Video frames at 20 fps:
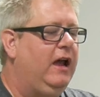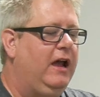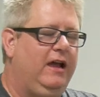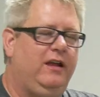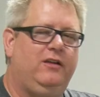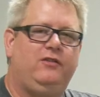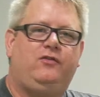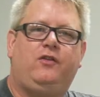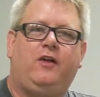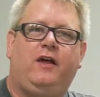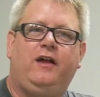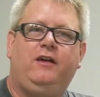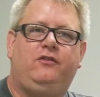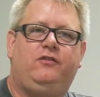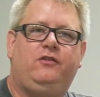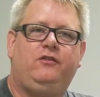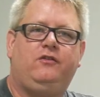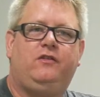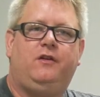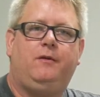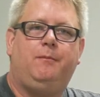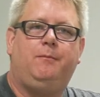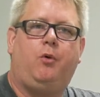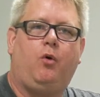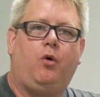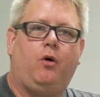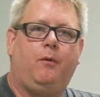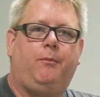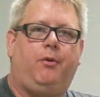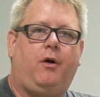Insulation is an
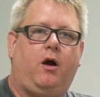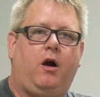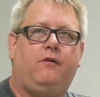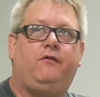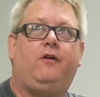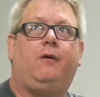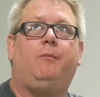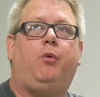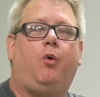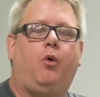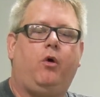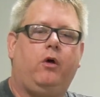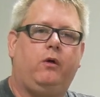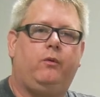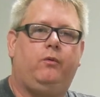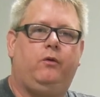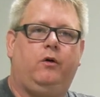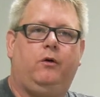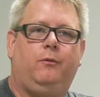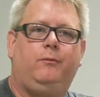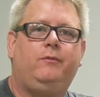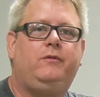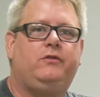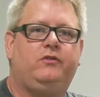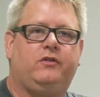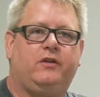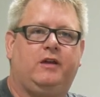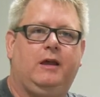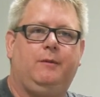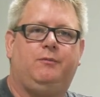important part of our boiler room
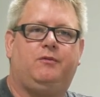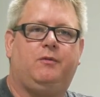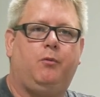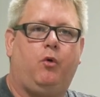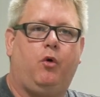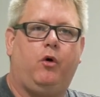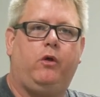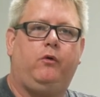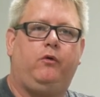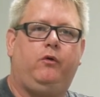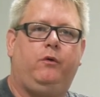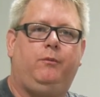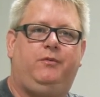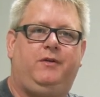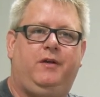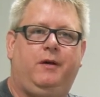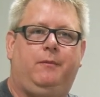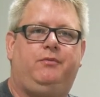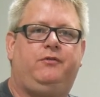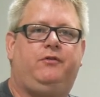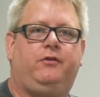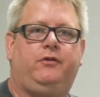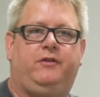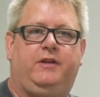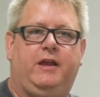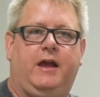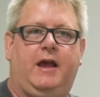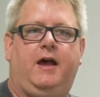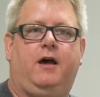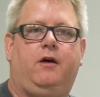because it keeps the boiler room temperature
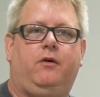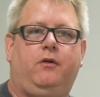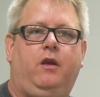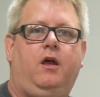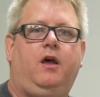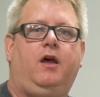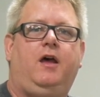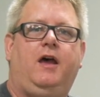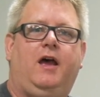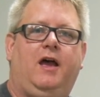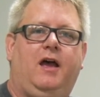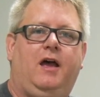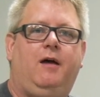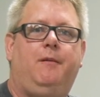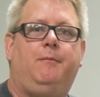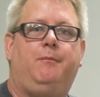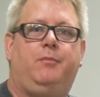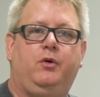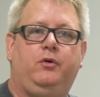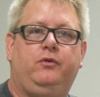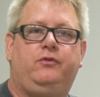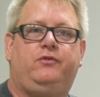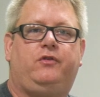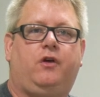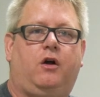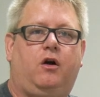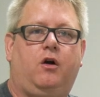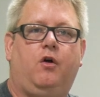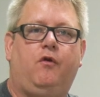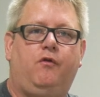down and boosts
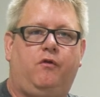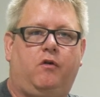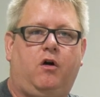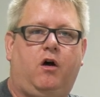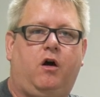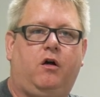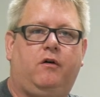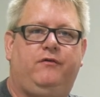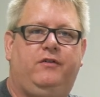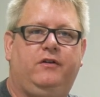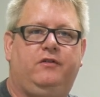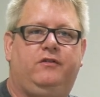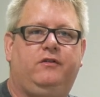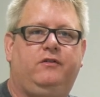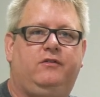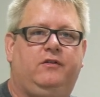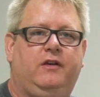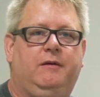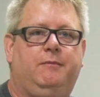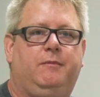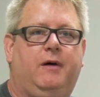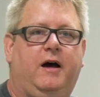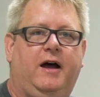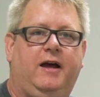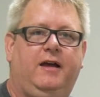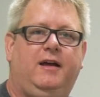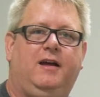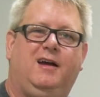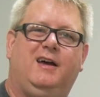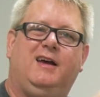our overall efficiency
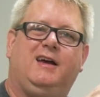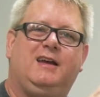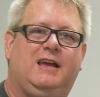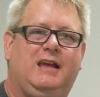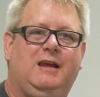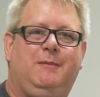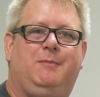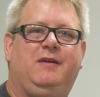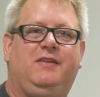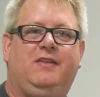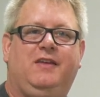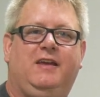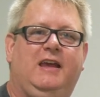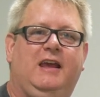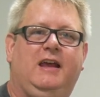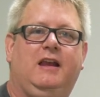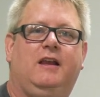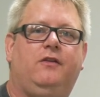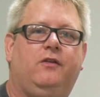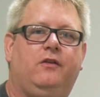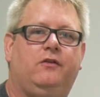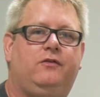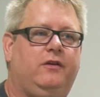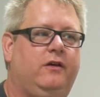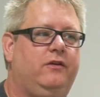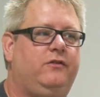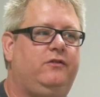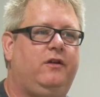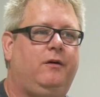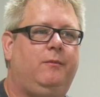by keeping the heat in the
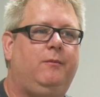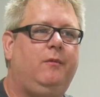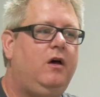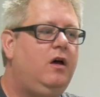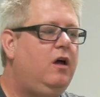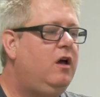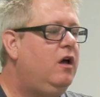system.